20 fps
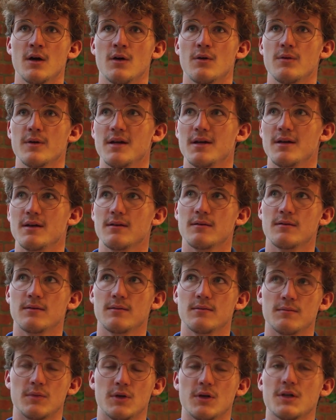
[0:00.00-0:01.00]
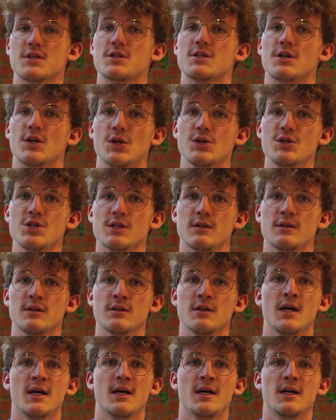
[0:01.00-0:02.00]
we built a solution